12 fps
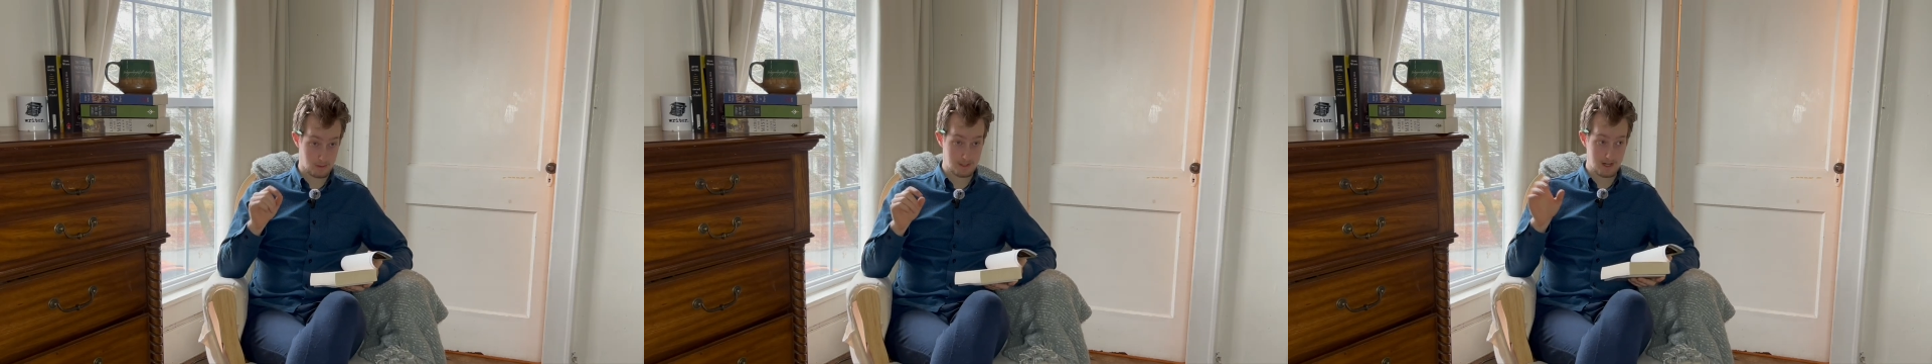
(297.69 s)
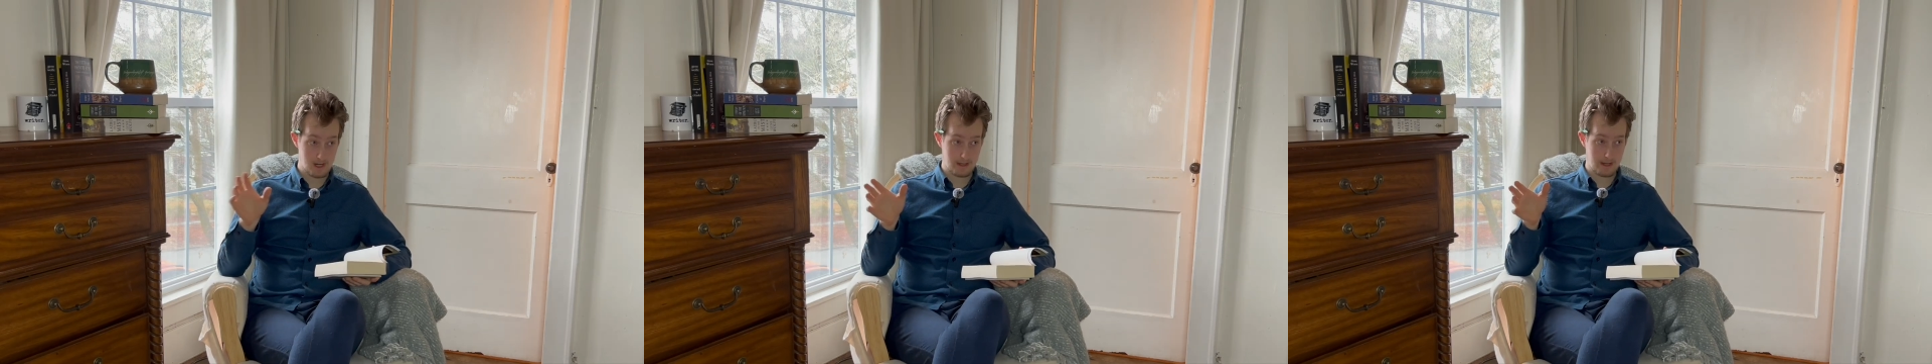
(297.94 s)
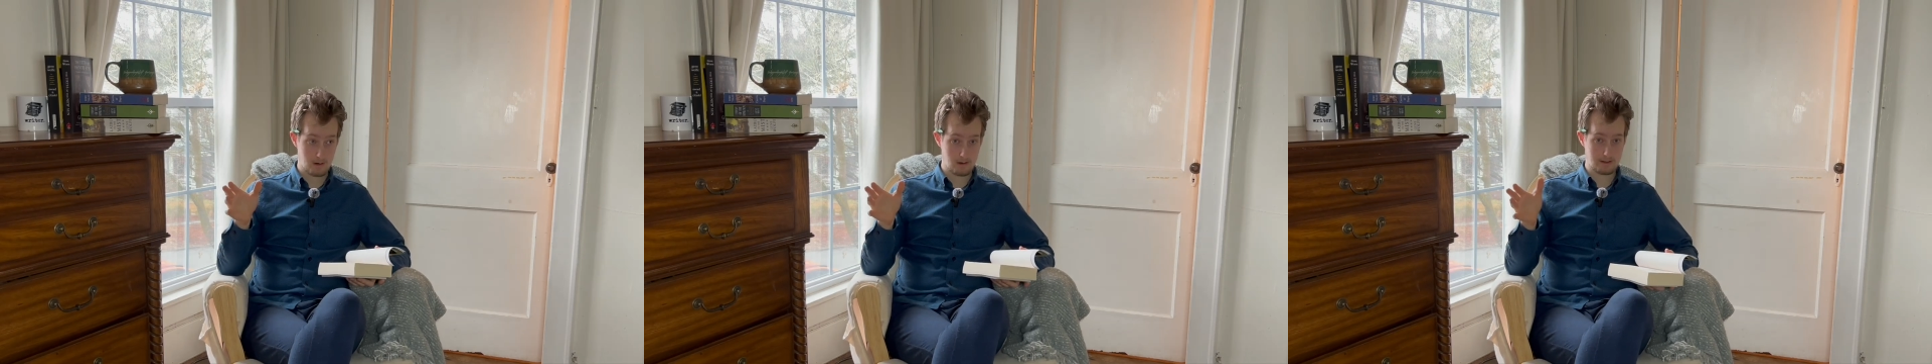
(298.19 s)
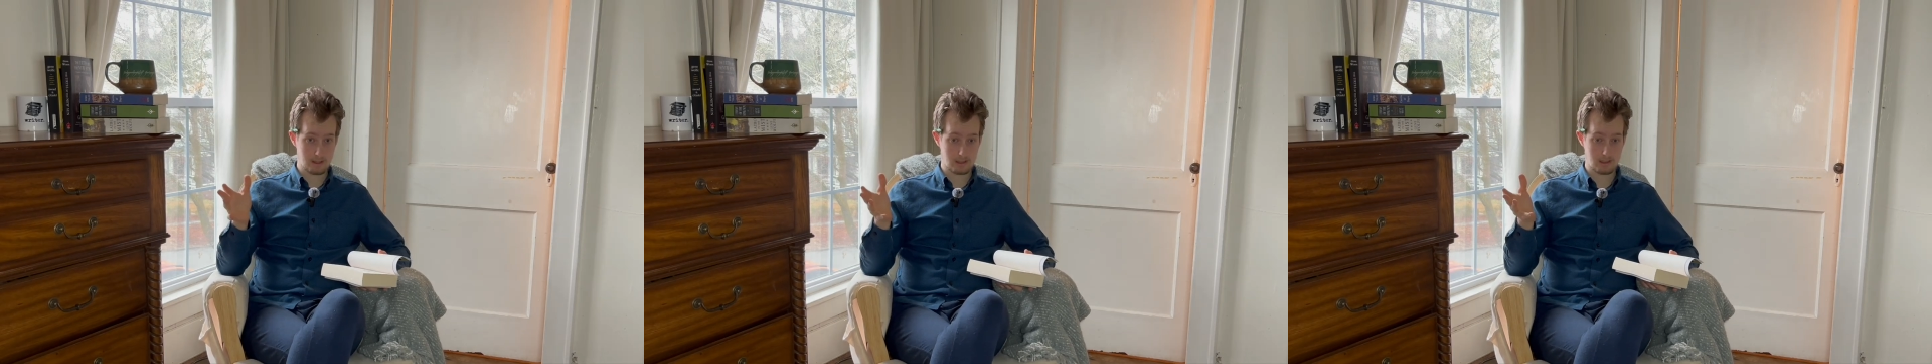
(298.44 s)
standing here
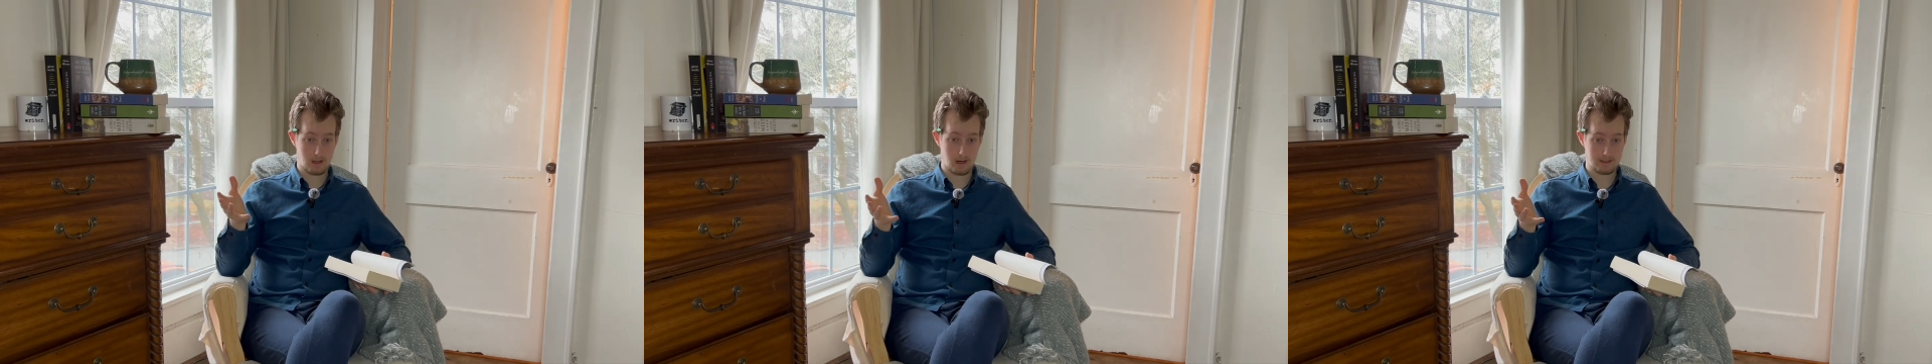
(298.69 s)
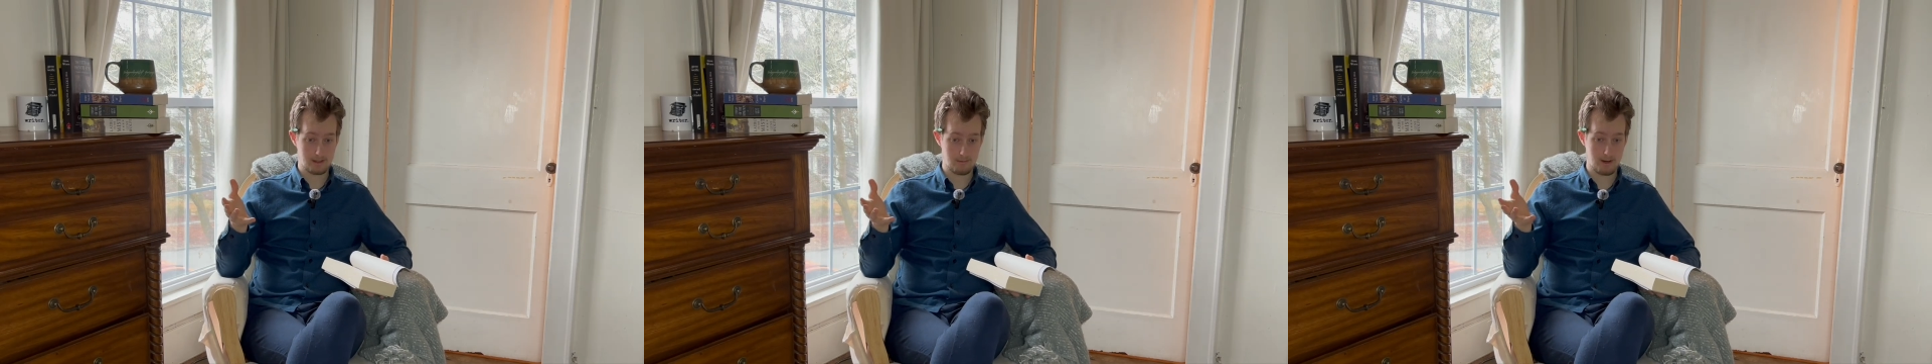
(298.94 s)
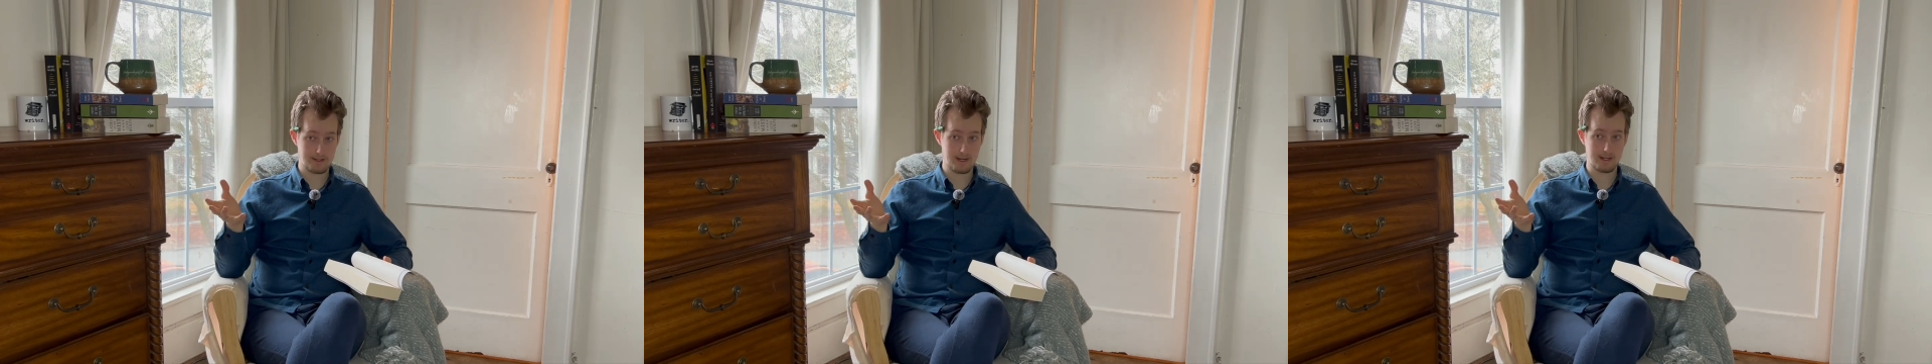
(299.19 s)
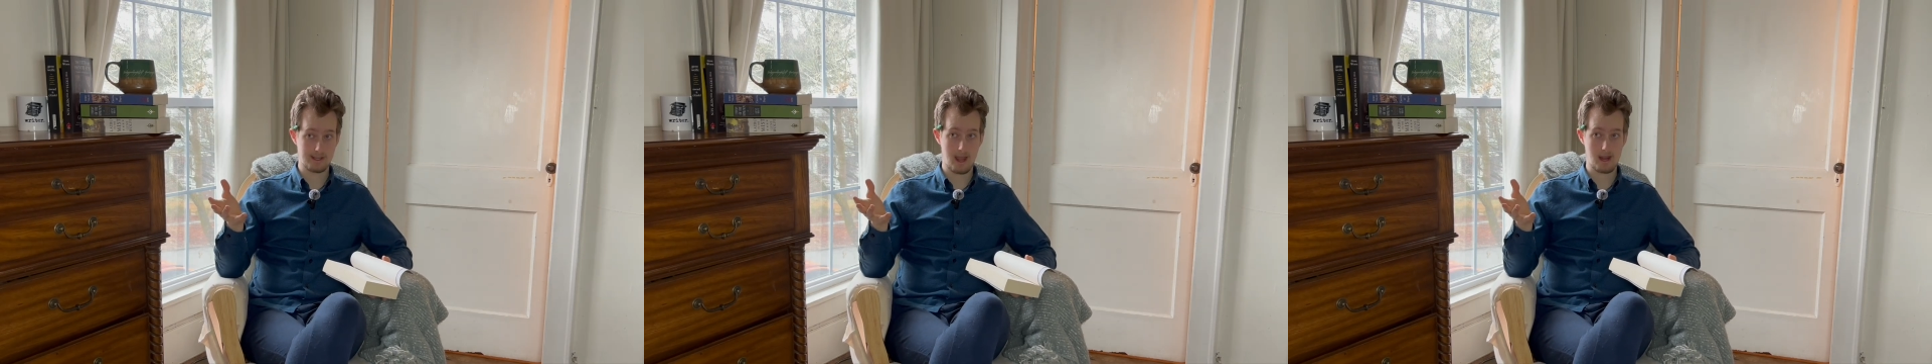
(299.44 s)
at this locked and
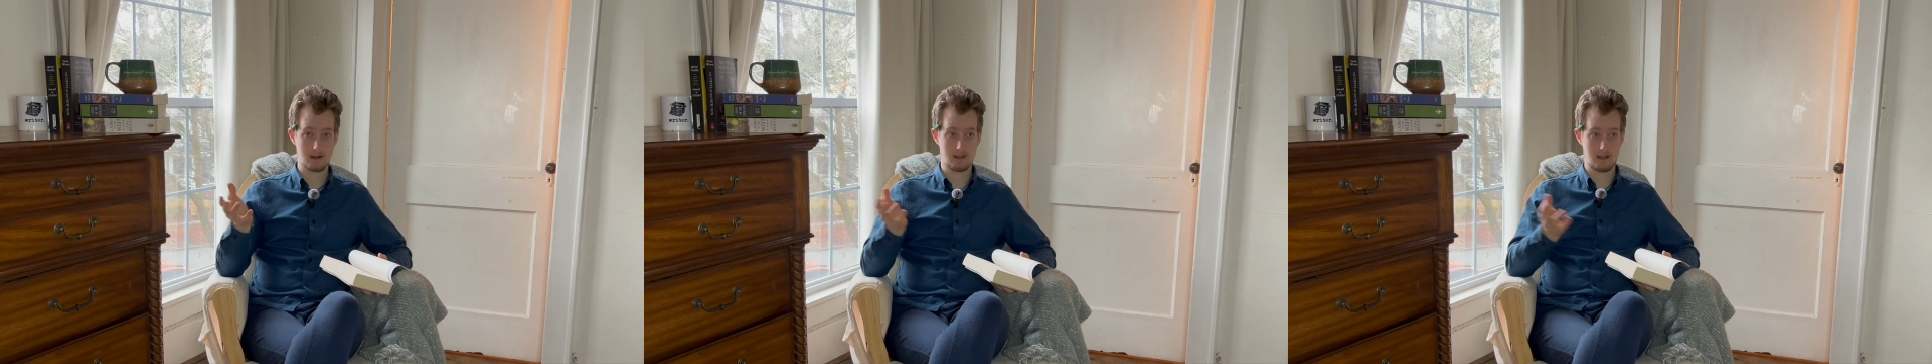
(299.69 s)
rusted gate